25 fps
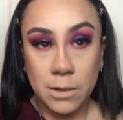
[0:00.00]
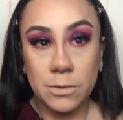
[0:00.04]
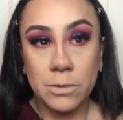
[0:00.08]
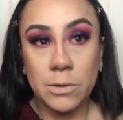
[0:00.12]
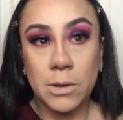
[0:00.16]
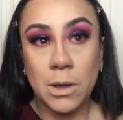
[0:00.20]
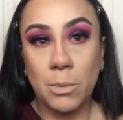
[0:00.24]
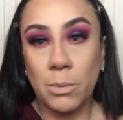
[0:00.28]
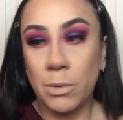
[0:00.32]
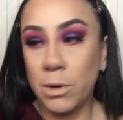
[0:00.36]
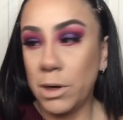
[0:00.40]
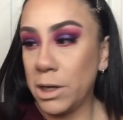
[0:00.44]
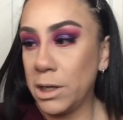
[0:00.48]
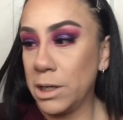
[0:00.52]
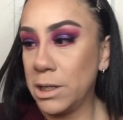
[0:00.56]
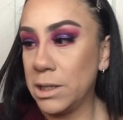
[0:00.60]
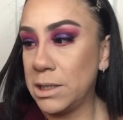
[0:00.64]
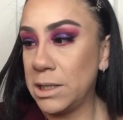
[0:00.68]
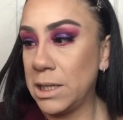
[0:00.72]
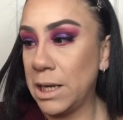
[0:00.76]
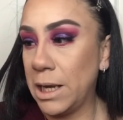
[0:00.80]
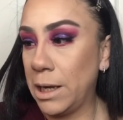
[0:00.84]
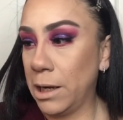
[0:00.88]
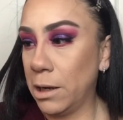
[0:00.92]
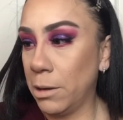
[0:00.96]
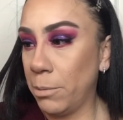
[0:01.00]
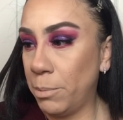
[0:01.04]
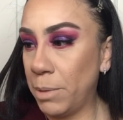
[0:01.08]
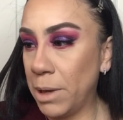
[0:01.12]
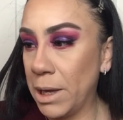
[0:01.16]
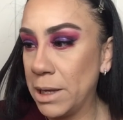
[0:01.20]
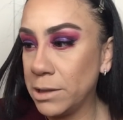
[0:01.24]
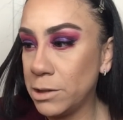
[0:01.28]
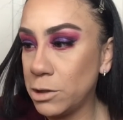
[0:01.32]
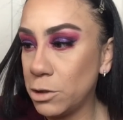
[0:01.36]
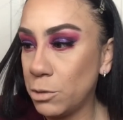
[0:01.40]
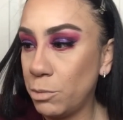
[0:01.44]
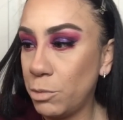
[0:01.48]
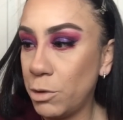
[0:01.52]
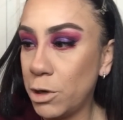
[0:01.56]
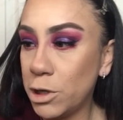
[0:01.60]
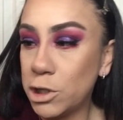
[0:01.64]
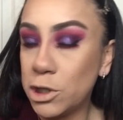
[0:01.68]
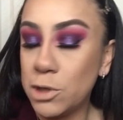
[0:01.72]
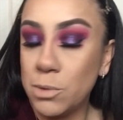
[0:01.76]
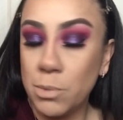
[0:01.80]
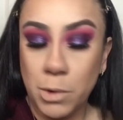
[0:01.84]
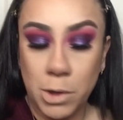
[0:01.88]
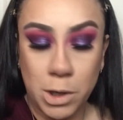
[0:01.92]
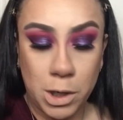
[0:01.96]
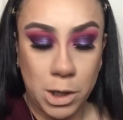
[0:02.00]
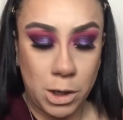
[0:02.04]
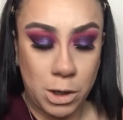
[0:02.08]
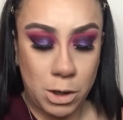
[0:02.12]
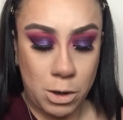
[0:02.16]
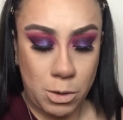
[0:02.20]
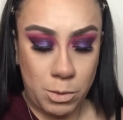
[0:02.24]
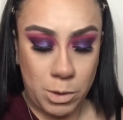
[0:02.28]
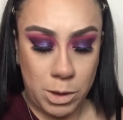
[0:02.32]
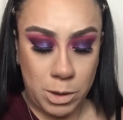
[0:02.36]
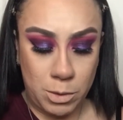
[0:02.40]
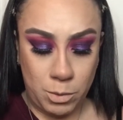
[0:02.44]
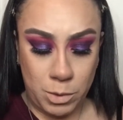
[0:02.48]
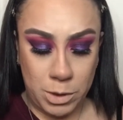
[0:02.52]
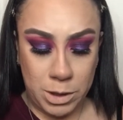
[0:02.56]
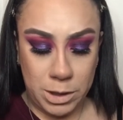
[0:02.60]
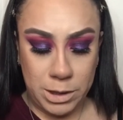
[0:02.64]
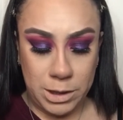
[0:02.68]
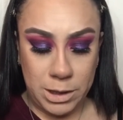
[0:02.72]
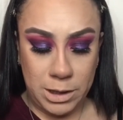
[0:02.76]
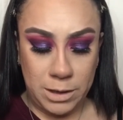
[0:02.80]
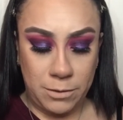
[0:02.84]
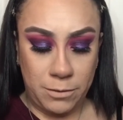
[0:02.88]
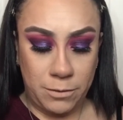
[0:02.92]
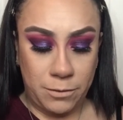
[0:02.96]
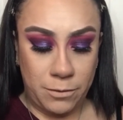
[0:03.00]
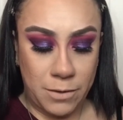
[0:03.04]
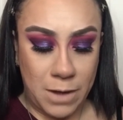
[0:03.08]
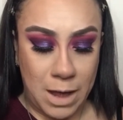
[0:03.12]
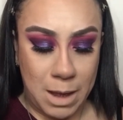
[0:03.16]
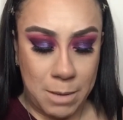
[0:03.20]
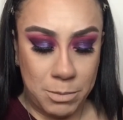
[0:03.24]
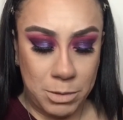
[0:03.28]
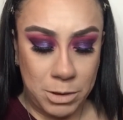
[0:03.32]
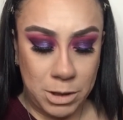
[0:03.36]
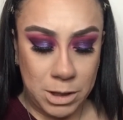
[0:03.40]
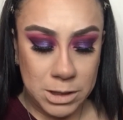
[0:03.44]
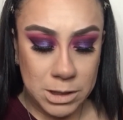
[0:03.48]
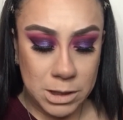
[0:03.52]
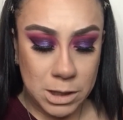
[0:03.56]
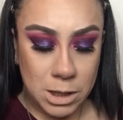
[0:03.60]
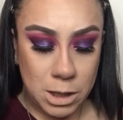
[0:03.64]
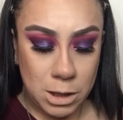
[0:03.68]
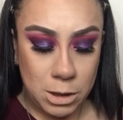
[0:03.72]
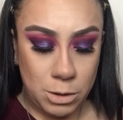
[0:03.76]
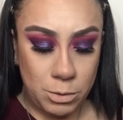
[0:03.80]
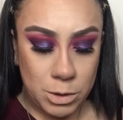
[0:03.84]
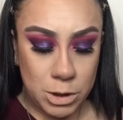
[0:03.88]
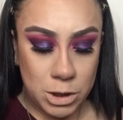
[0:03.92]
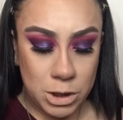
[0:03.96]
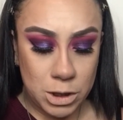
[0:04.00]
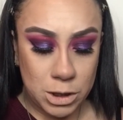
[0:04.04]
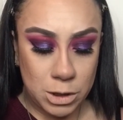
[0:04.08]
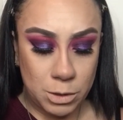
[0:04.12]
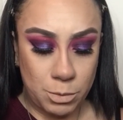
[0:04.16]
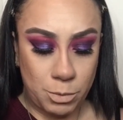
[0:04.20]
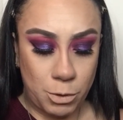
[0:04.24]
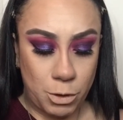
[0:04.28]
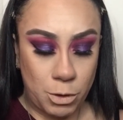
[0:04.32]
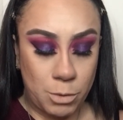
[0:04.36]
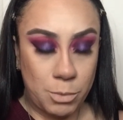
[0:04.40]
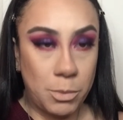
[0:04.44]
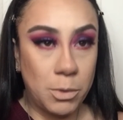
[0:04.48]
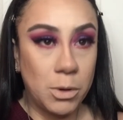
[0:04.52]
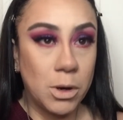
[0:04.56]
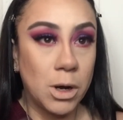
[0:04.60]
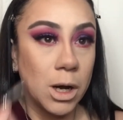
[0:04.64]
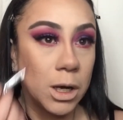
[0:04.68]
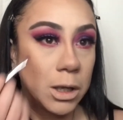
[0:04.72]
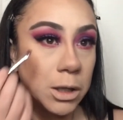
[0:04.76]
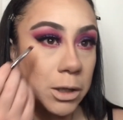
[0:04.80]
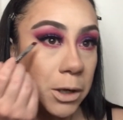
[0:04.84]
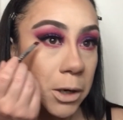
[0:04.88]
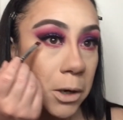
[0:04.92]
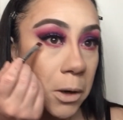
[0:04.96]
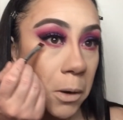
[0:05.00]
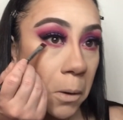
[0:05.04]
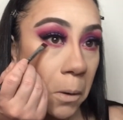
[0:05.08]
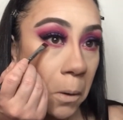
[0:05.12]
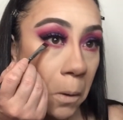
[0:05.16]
Then we're going to take a pencil brush and we're going to go in with the Fabulous color, which is the purple color.